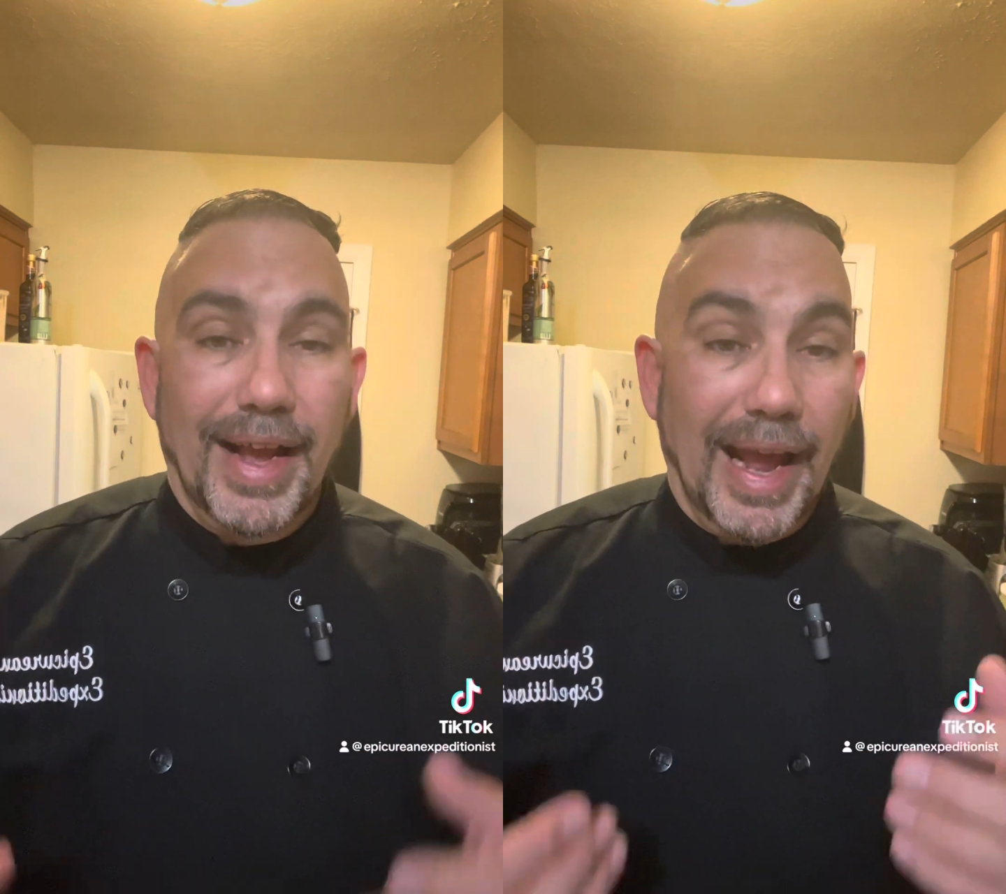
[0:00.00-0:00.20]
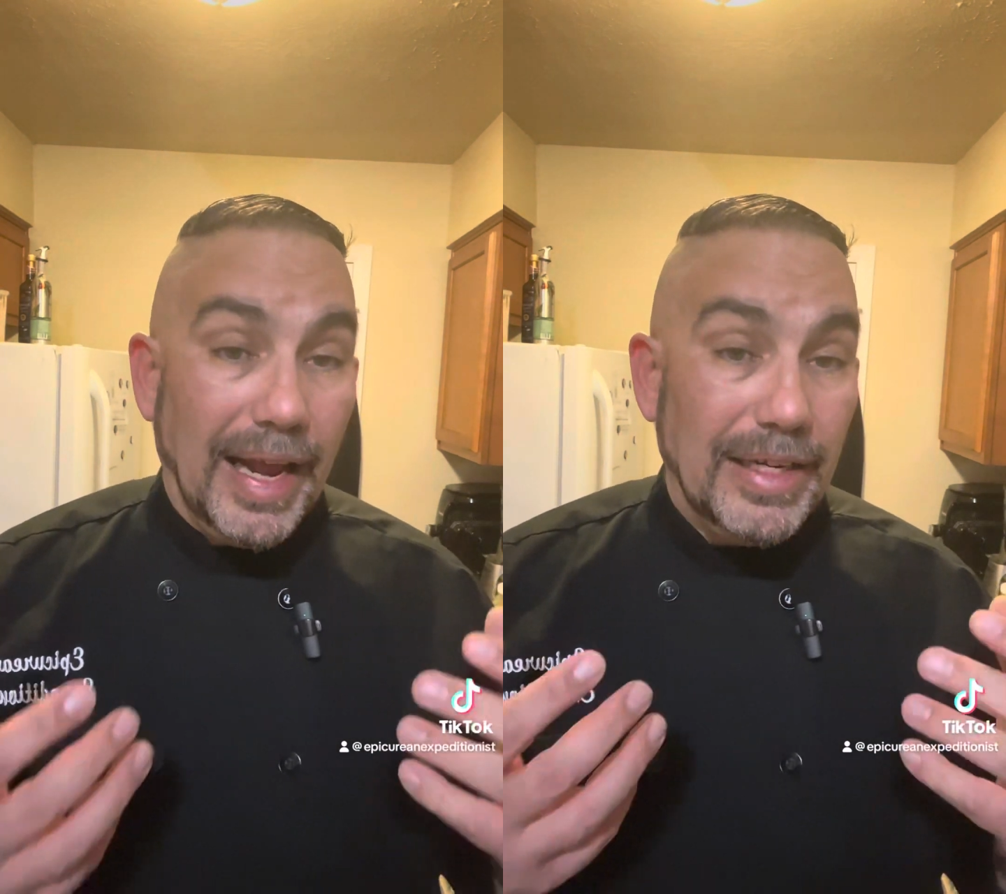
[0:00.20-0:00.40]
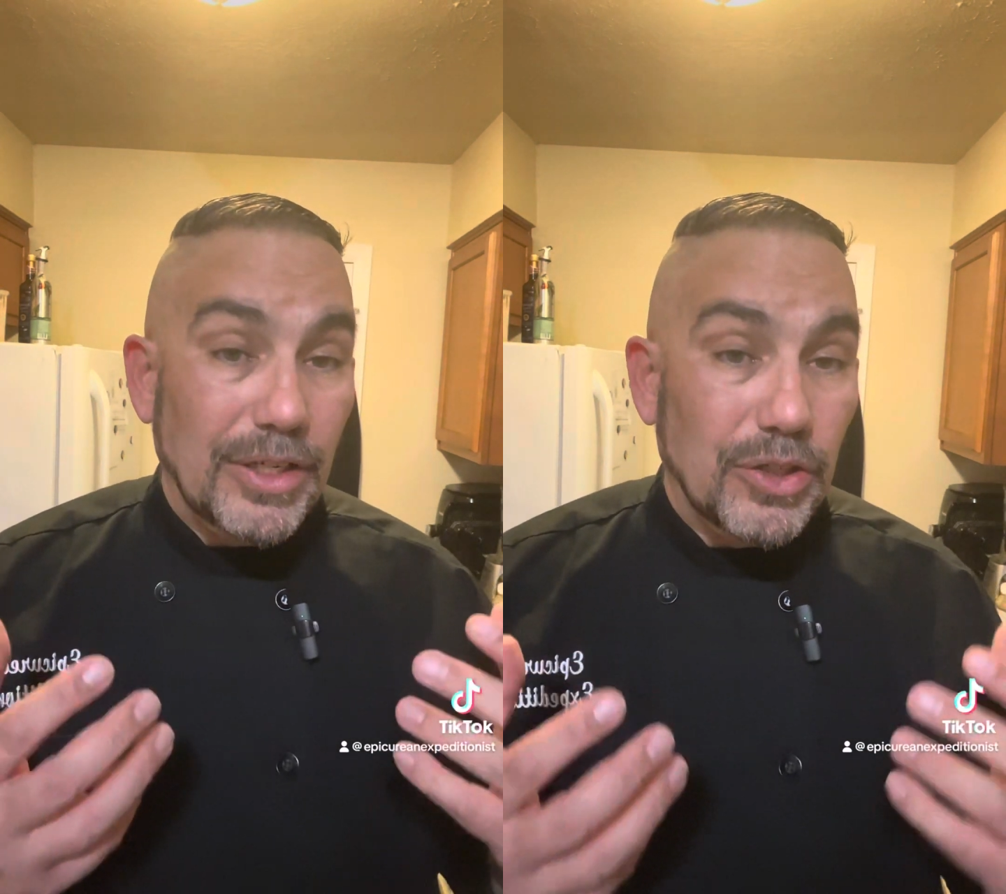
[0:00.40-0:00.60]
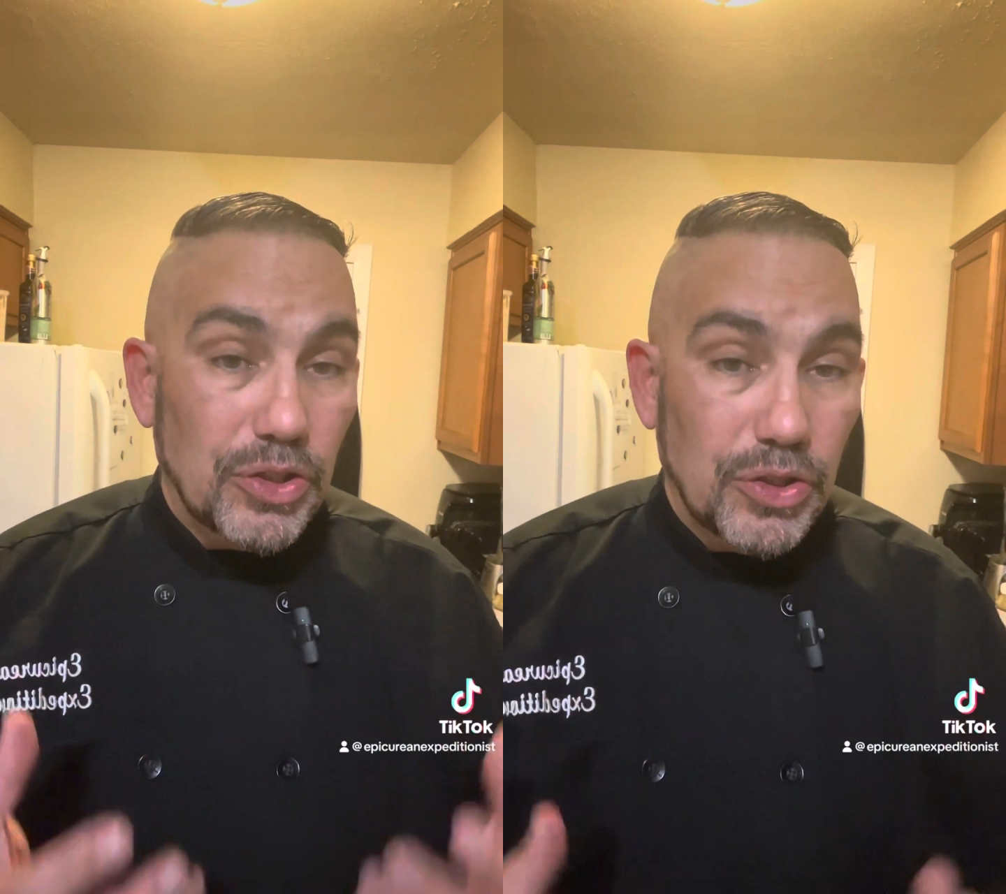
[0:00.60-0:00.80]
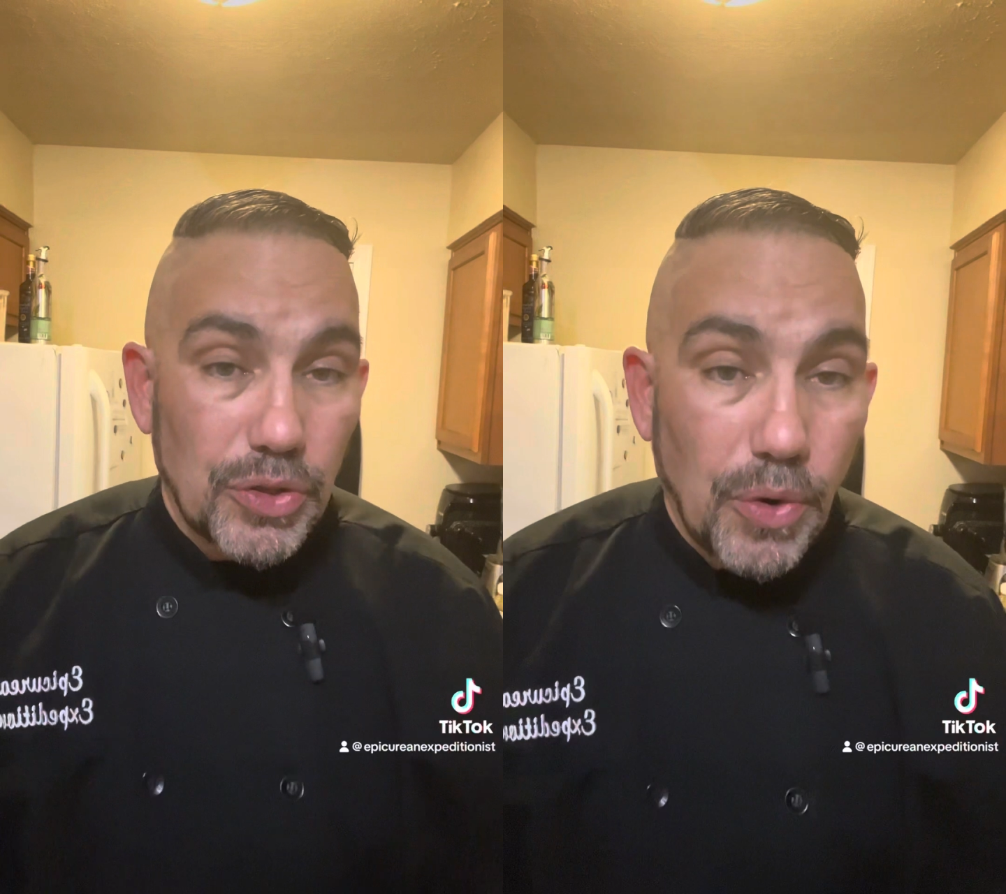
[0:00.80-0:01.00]

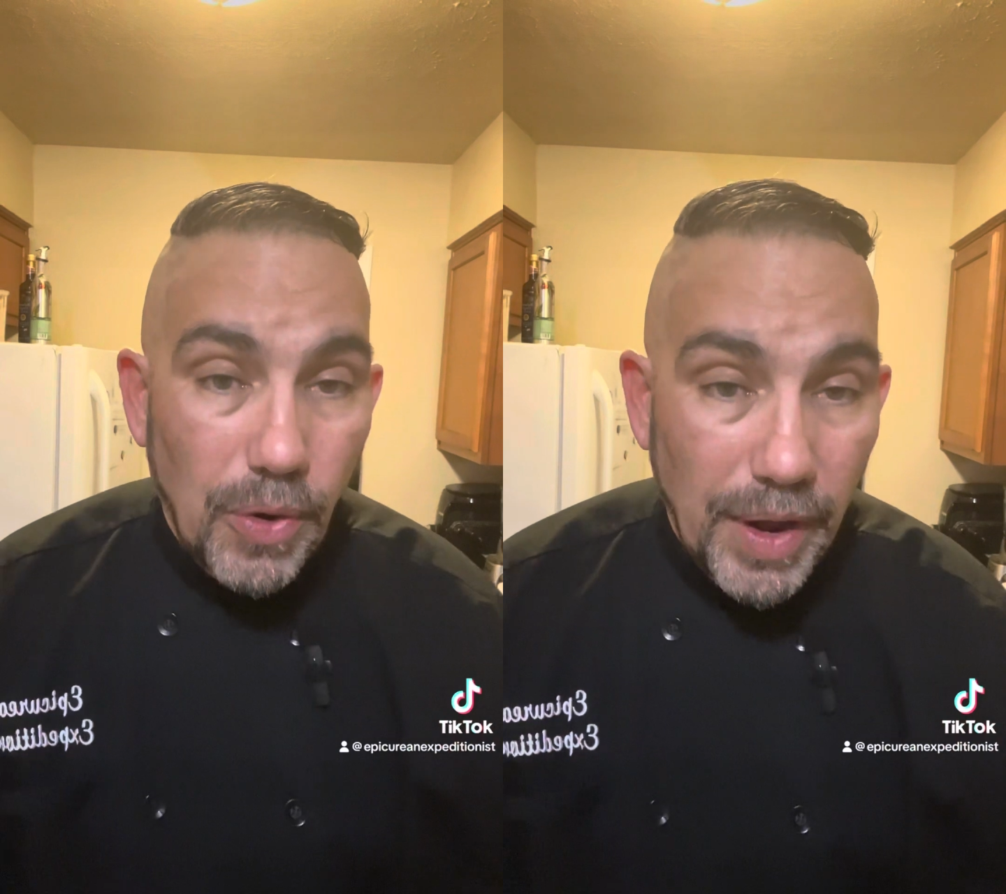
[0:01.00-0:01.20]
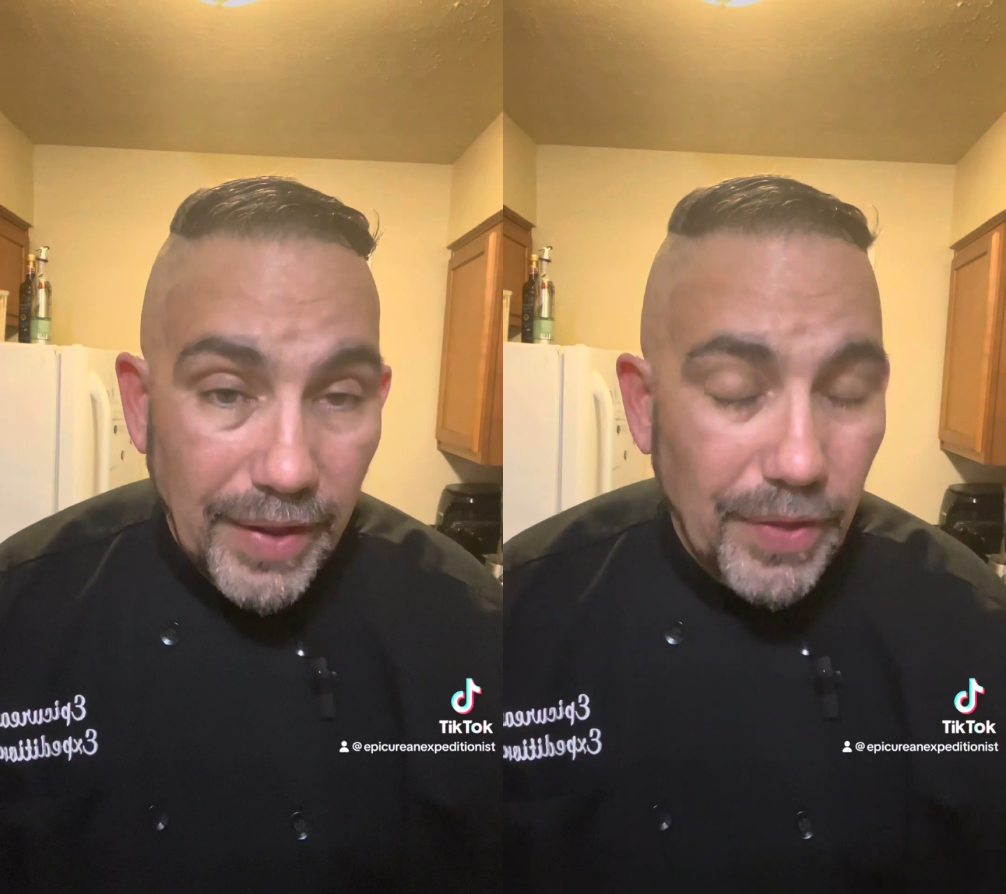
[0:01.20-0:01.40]
enjoy.